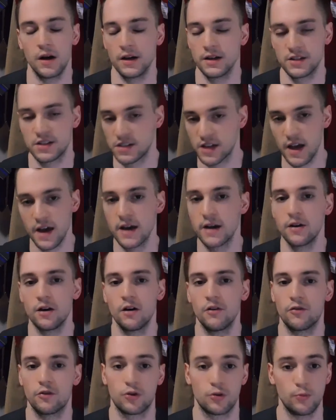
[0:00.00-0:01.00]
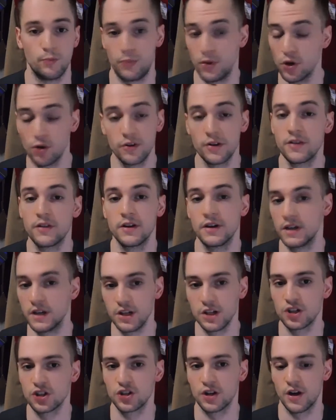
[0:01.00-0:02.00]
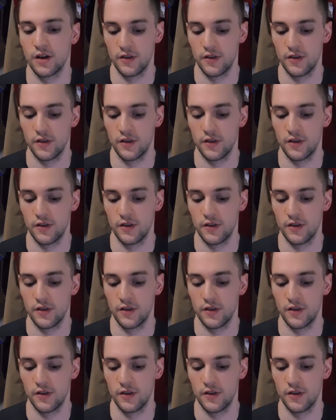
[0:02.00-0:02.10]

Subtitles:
instead of building the niche